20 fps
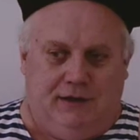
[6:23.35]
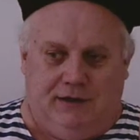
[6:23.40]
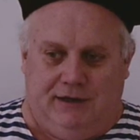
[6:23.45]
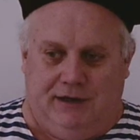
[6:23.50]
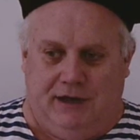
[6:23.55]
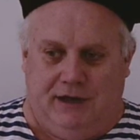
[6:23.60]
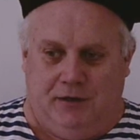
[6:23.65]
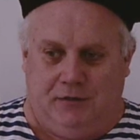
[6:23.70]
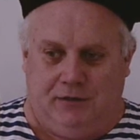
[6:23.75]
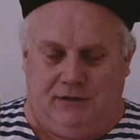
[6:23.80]

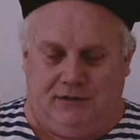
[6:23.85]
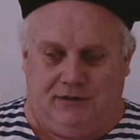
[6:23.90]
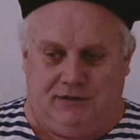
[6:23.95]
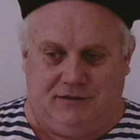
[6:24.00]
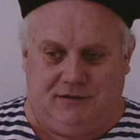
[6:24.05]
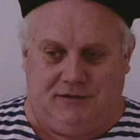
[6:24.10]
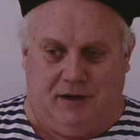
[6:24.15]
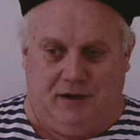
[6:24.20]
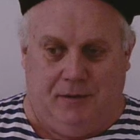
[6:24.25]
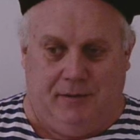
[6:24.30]
Now,
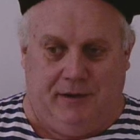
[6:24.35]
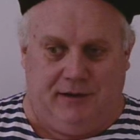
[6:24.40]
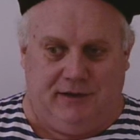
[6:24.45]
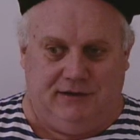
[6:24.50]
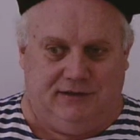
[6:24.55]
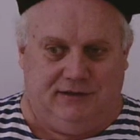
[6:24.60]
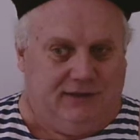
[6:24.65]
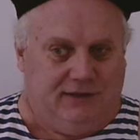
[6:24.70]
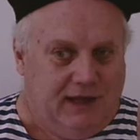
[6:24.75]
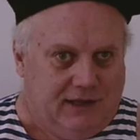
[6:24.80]
it's about
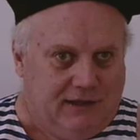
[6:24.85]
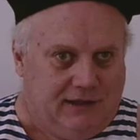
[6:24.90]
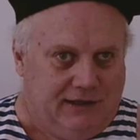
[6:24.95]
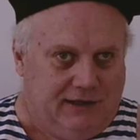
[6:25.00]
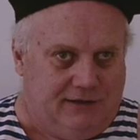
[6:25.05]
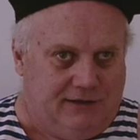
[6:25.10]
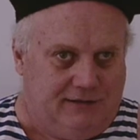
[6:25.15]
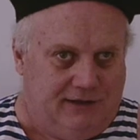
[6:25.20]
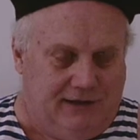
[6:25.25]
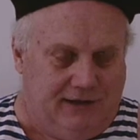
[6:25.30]
as
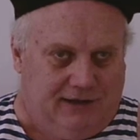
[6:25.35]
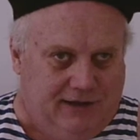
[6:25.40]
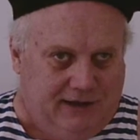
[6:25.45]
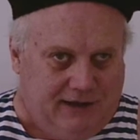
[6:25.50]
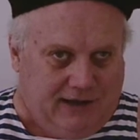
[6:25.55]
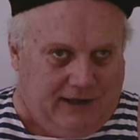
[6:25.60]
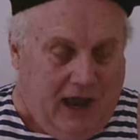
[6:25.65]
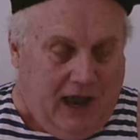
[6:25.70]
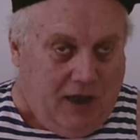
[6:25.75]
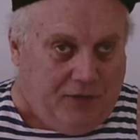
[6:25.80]
deadly as
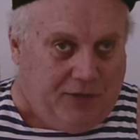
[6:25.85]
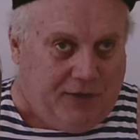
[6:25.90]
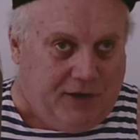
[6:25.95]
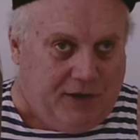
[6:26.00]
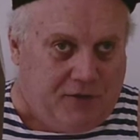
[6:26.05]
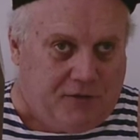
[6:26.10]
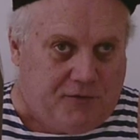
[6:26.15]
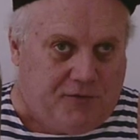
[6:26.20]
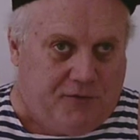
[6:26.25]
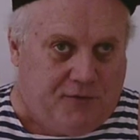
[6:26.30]
anything out
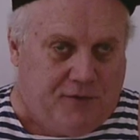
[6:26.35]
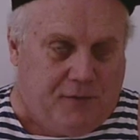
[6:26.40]
there,